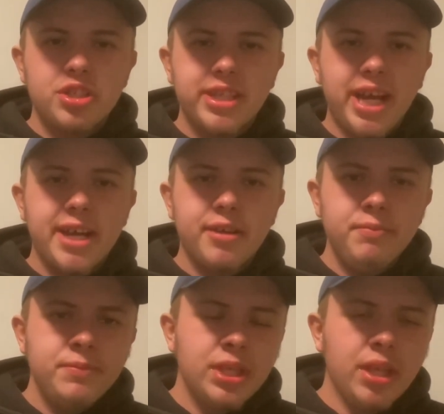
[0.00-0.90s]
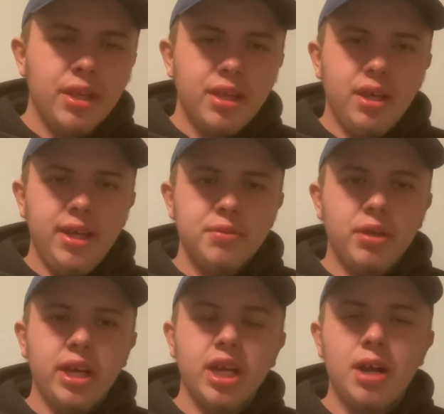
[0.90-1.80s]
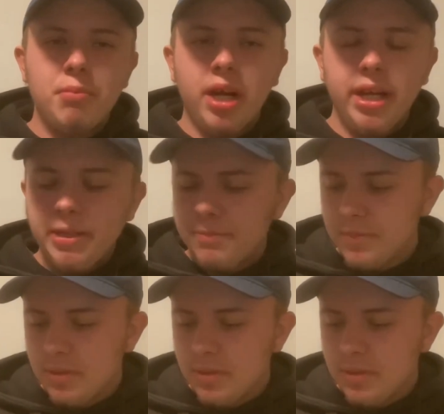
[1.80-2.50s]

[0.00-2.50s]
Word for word: Chatham. That's where I got mine.